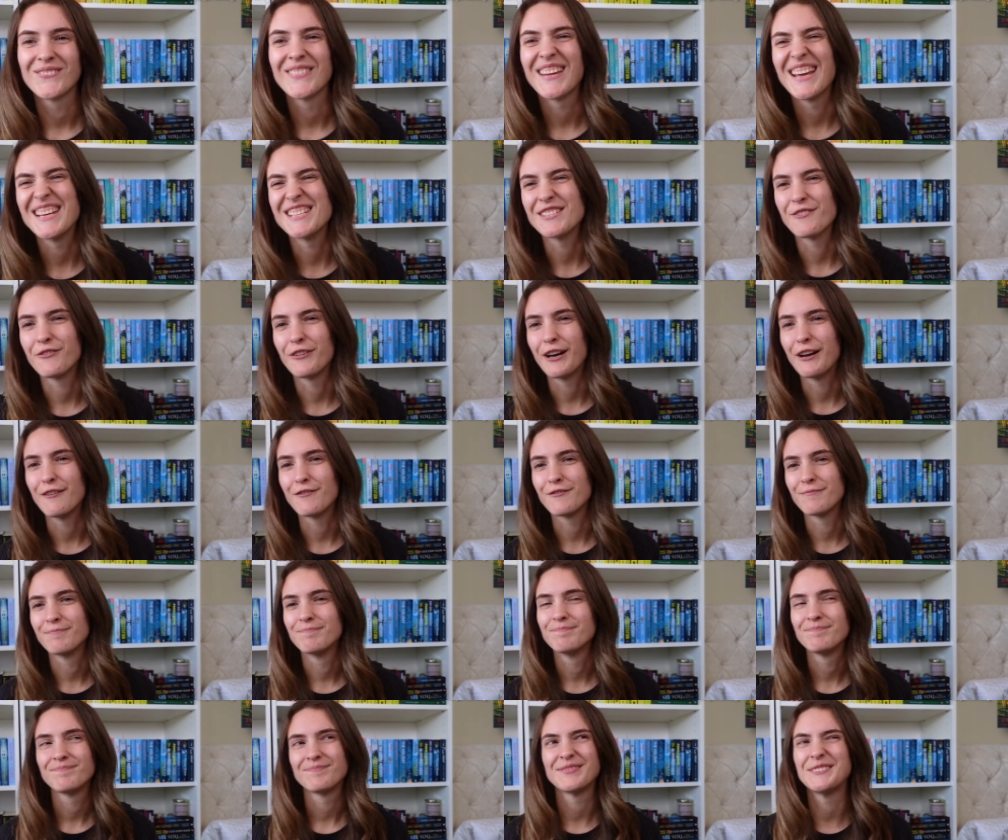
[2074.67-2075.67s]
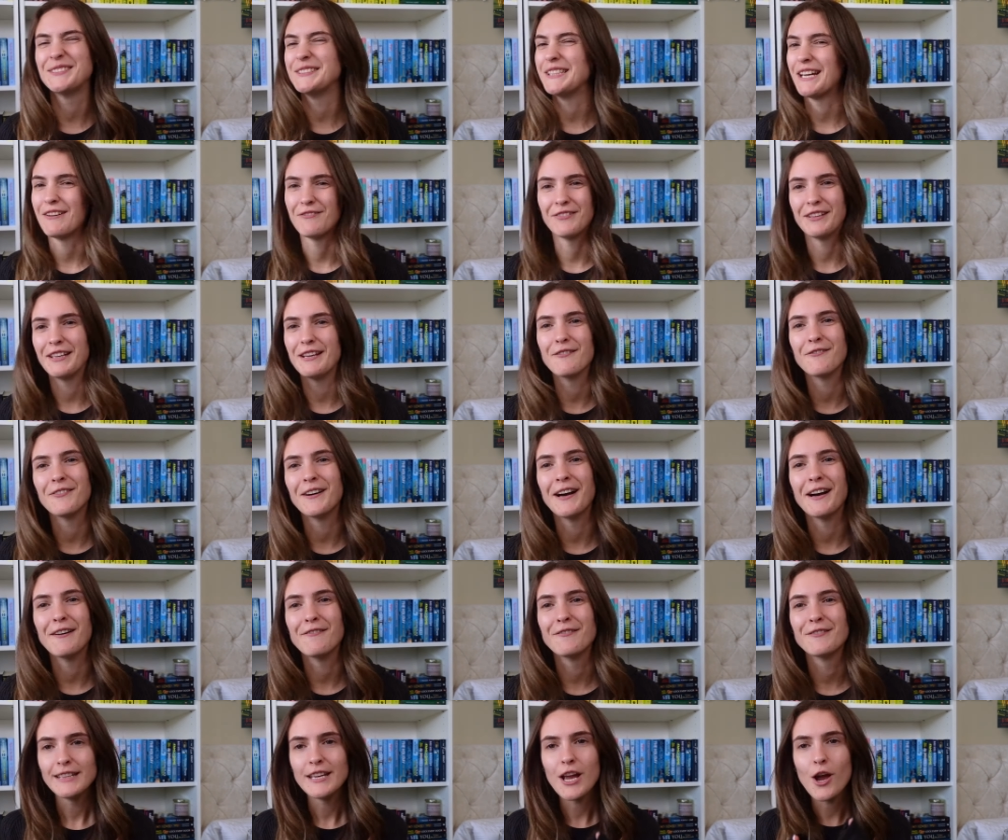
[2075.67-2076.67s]
it's a five. It's definitely a
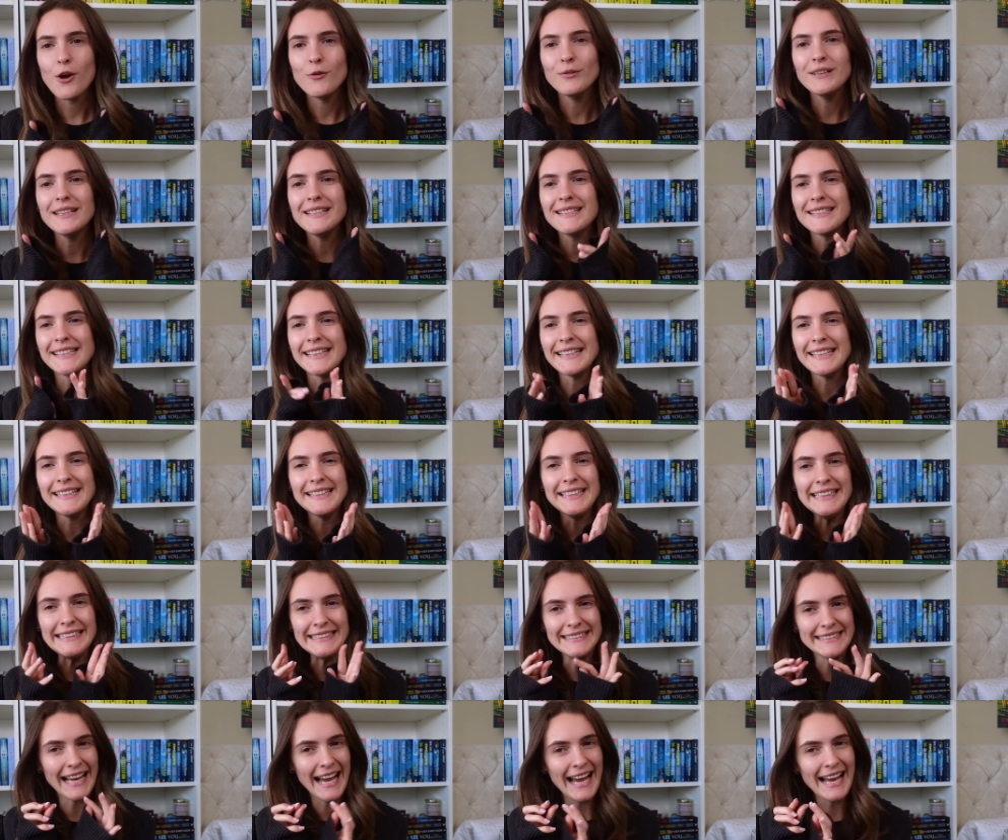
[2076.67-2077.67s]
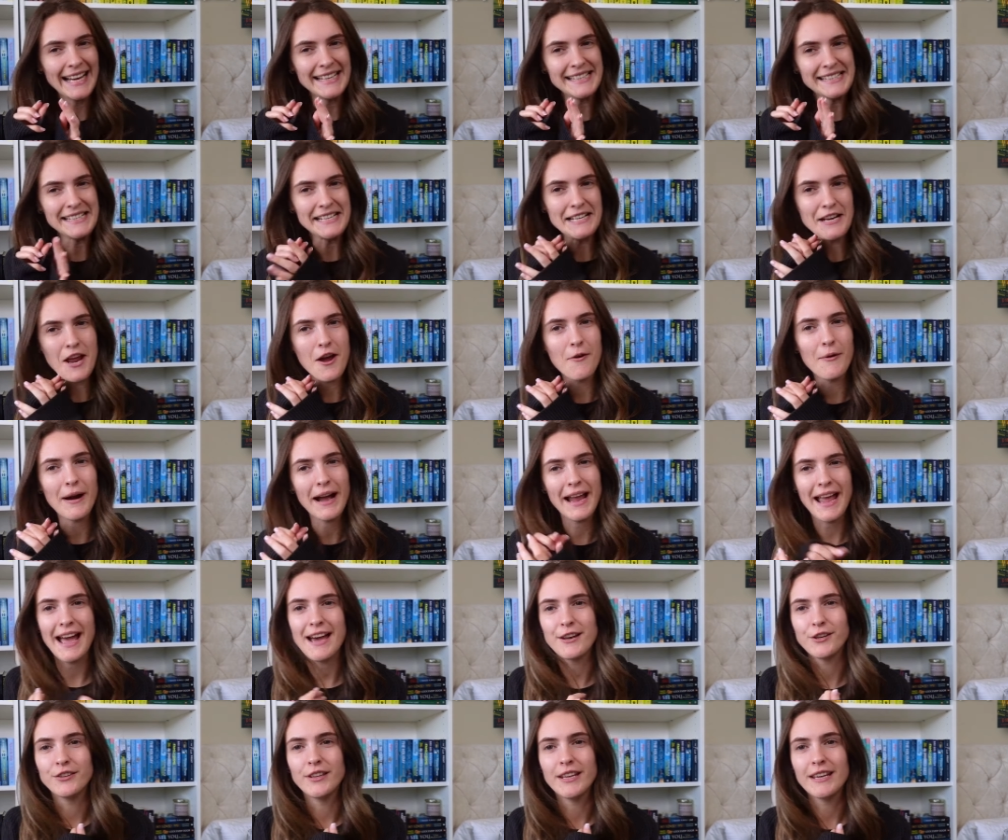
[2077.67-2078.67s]
five. The only teeny tiny note I
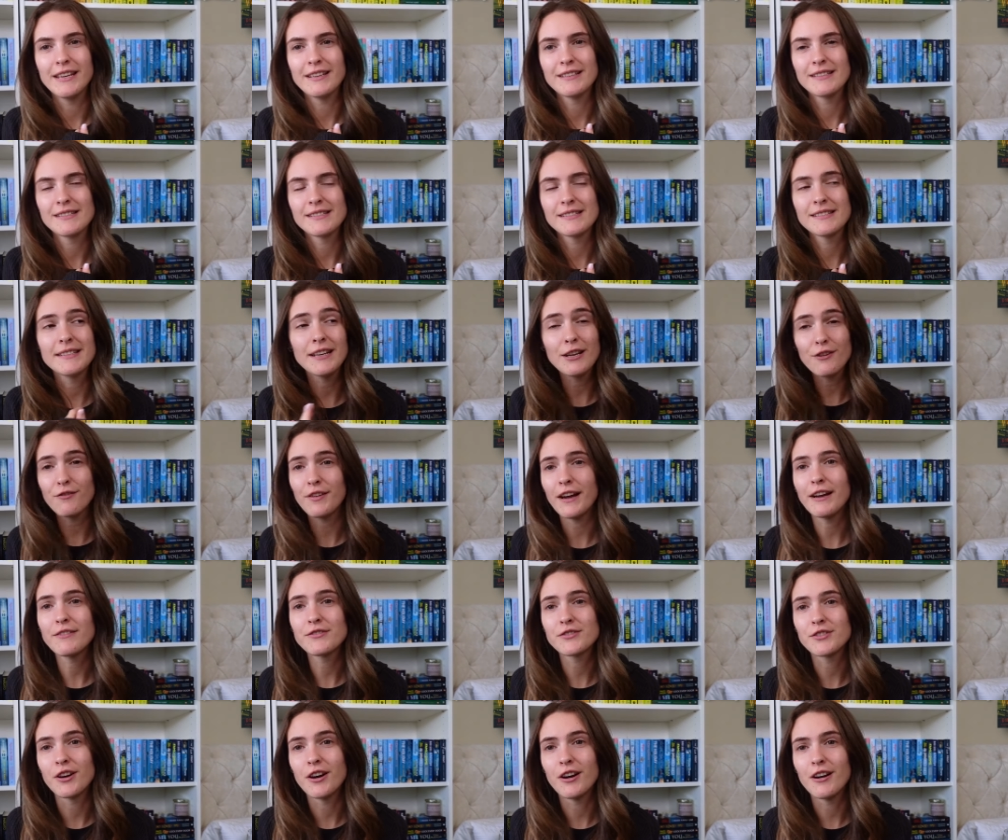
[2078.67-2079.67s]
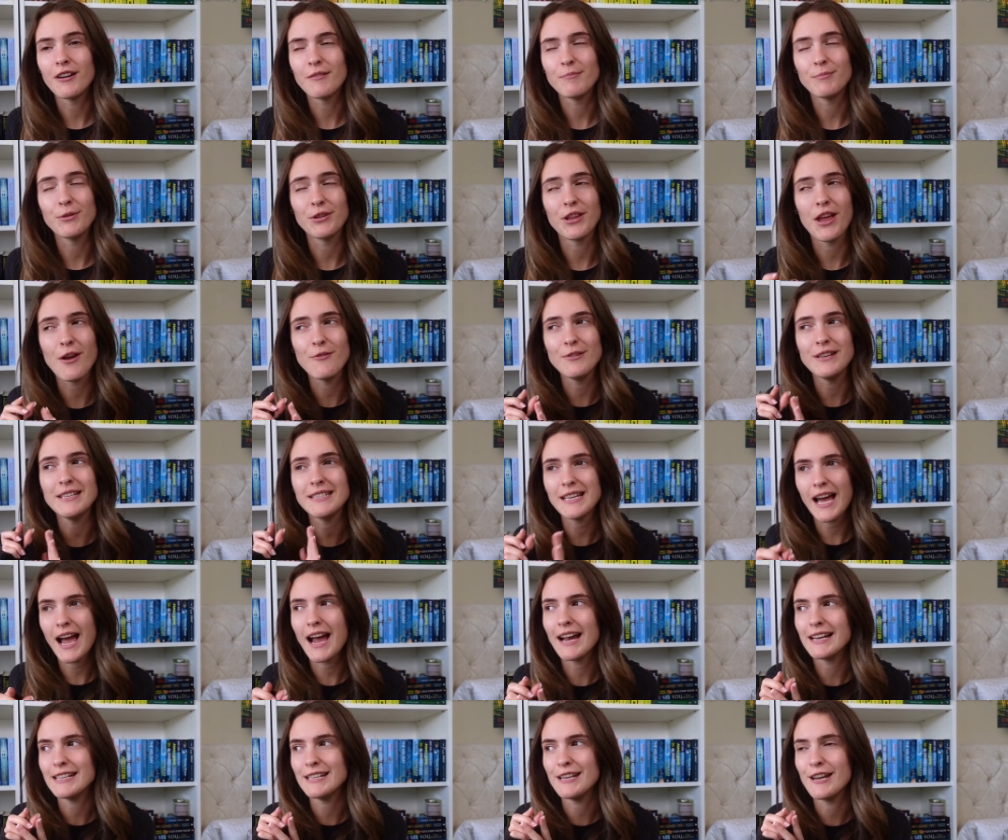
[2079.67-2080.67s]
had on this, still a five star, but the only
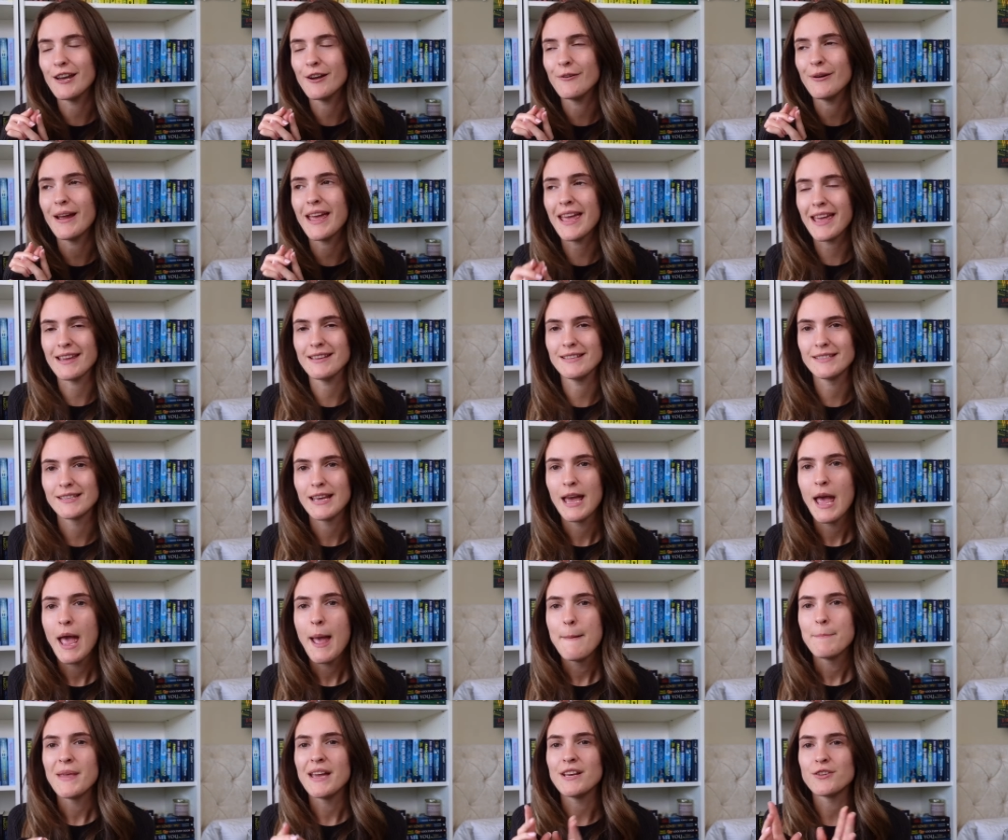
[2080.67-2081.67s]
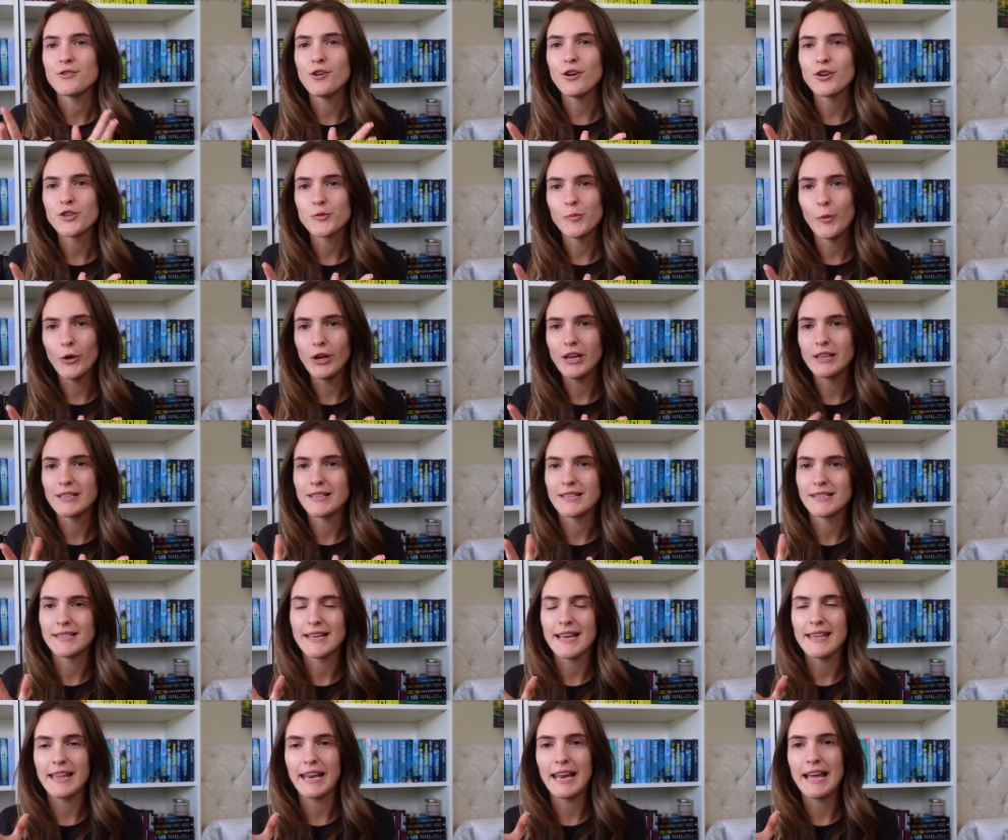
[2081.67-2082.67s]
tiny note is, it's not a spoiler to
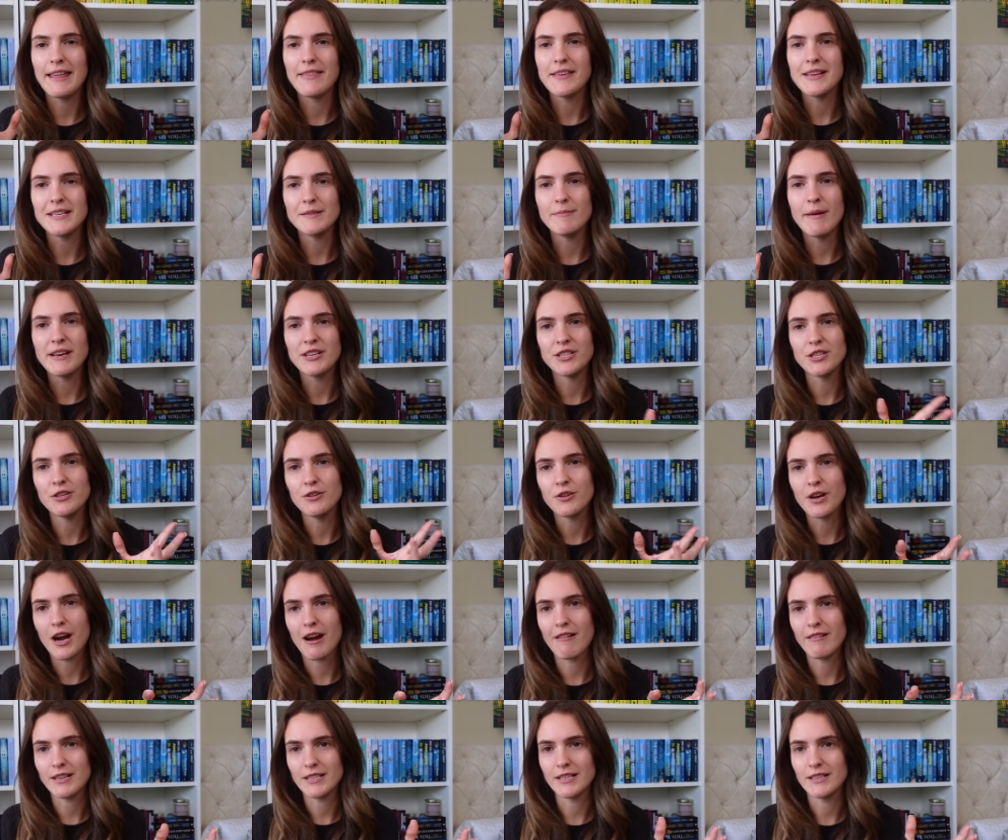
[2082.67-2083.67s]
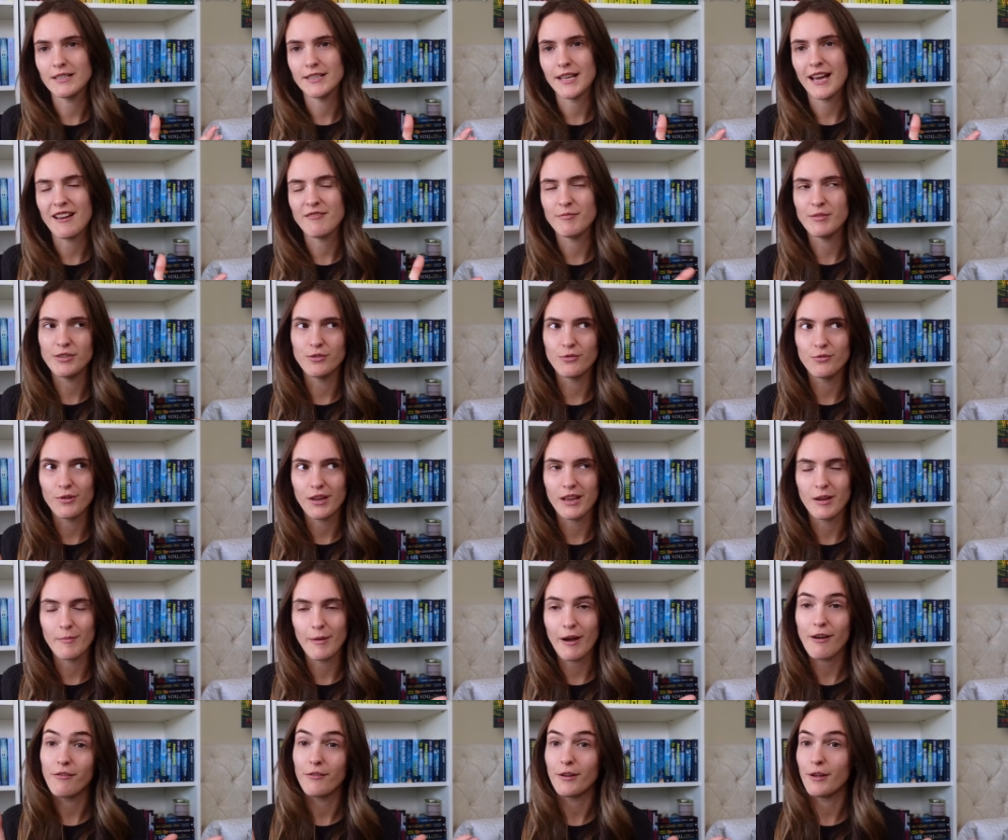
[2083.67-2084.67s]
say that like these main two characters that I've been talking
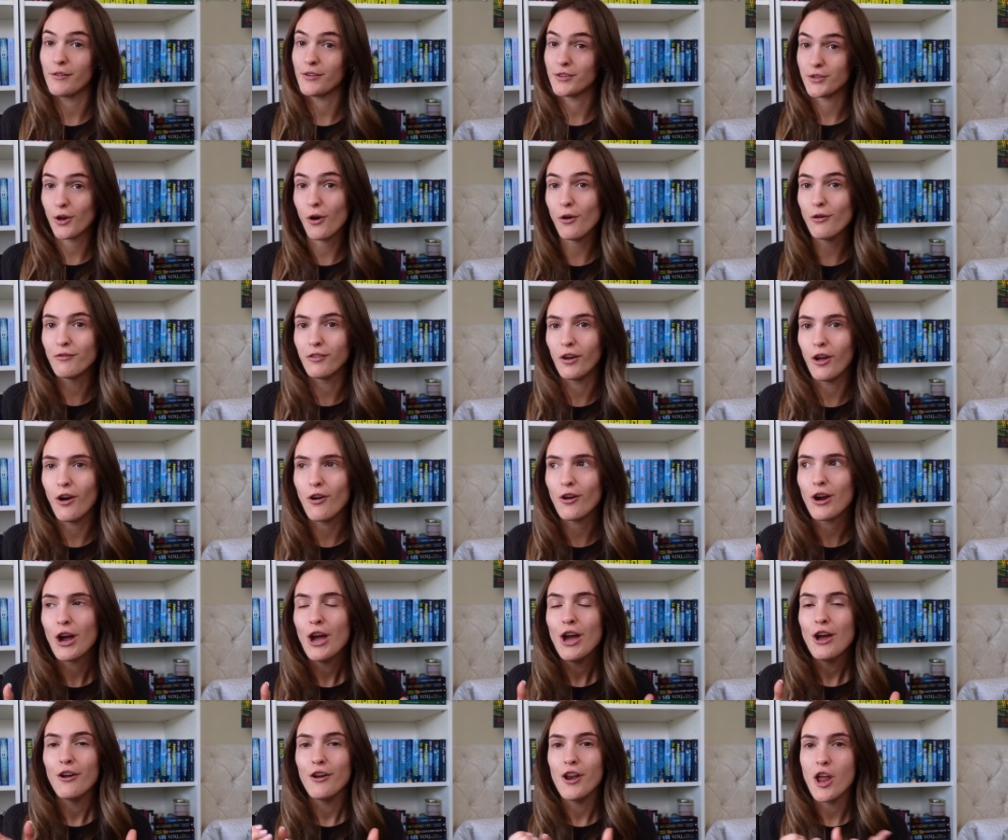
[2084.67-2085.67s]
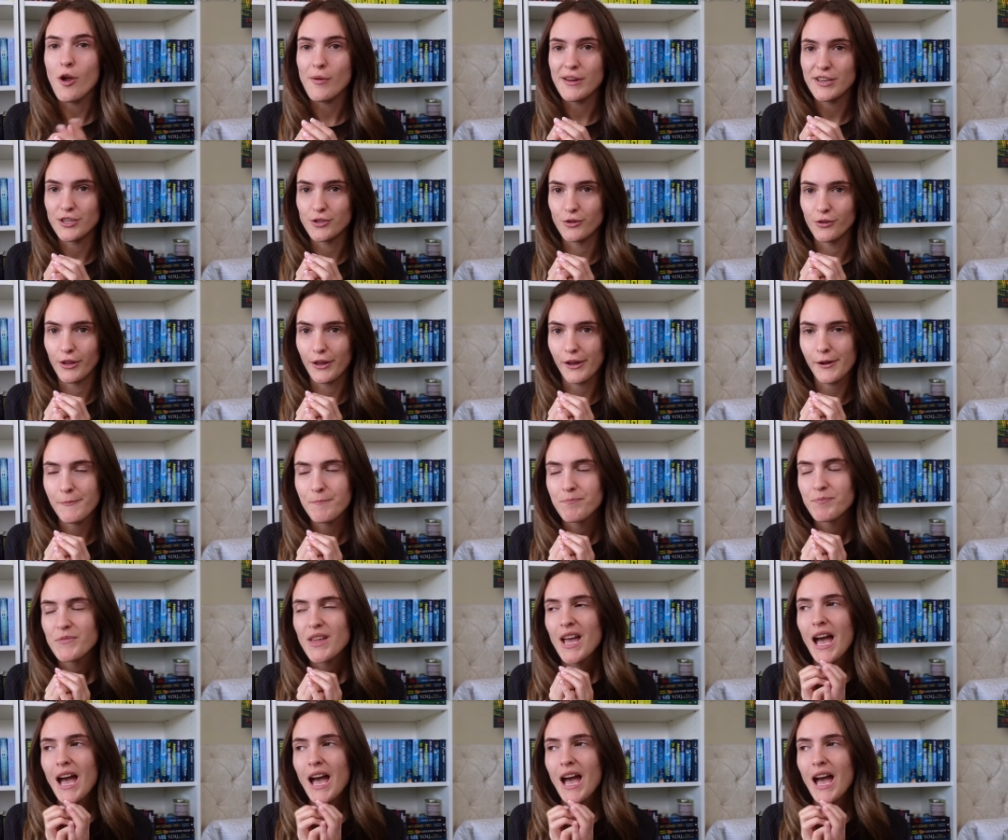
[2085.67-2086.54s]
about throughout this whole vlog know each other. And